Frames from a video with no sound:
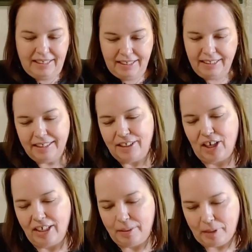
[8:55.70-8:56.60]

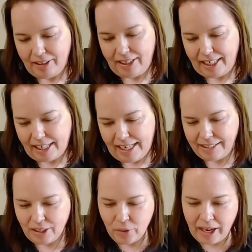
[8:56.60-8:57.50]
Sorry about that, guys.
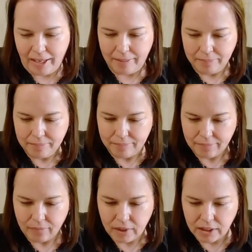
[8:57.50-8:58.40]
Okay,
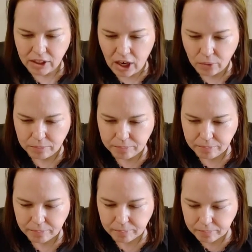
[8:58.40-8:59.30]
so,
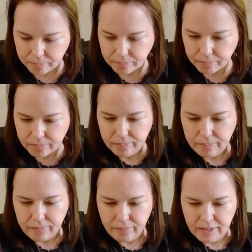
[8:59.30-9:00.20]

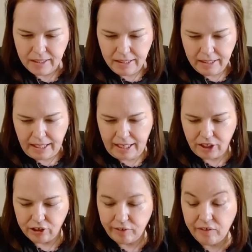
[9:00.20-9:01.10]
okay,
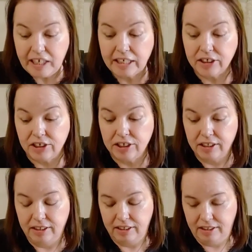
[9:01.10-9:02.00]
your fears
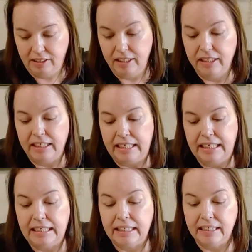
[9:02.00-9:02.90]

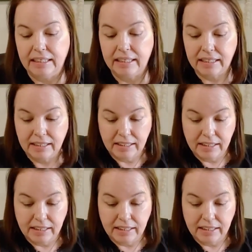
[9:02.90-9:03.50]
is